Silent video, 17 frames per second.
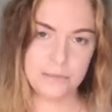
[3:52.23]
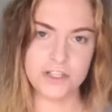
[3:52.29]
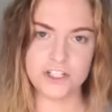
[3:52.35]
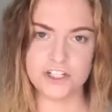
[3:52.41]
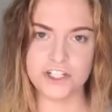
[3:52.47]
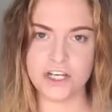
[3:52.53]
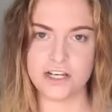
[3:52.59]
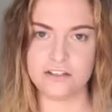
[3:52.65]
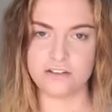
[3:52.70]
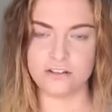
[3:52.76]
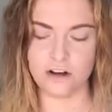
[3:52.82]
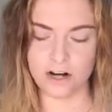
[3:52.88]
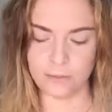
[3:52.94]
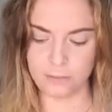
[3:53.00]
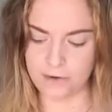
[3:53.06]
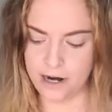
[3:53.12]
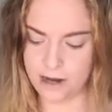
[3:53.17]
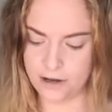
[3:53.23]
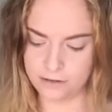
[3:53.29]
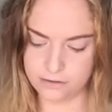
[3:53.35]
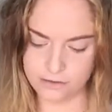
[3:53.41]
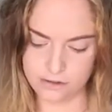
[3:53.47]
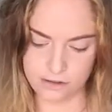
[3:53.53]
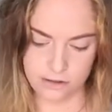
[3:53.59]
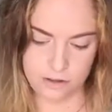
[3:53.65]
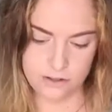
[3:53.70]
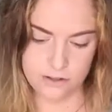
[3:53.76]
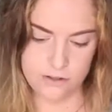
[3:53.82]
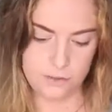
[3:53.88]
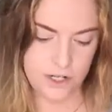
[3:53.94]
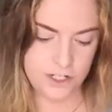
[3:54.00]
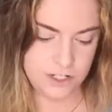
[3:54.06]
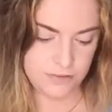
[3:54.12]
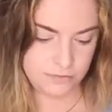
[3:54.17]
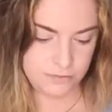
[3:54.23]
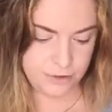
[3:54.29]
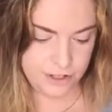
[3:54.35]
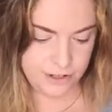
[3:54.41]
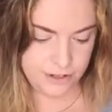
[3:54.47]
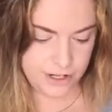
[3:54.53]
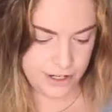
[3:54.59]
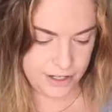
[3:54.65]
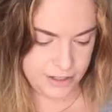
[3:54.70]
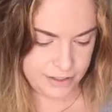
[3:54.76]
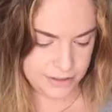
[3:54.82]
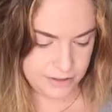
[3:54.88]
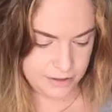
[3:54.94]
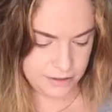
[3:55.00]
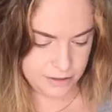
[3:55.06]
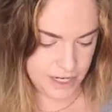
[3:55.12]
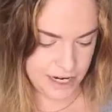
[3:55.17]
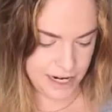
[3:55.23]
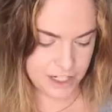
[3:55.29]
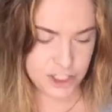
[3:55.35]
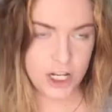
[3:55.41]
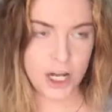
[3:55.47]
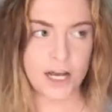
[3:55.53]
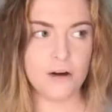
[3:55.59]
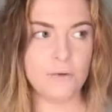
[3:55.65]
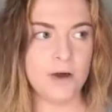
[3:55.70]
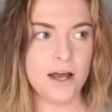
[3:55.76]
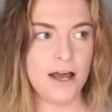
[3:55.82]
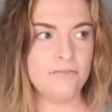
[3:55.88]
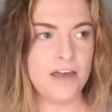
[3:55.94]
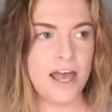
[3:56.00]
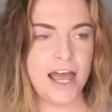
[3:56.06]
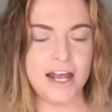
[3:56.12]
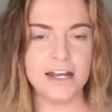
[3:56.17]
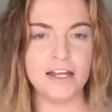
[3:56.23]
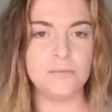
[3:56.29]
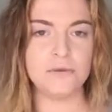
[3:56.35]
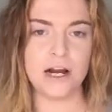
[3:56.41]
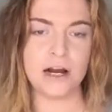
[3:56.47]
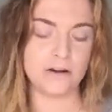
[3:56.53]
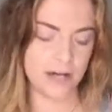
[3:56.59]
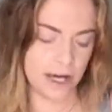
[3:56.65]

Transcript: in the shade dark brown, so I'll swatch it for you guys. And actually, I don't have any brown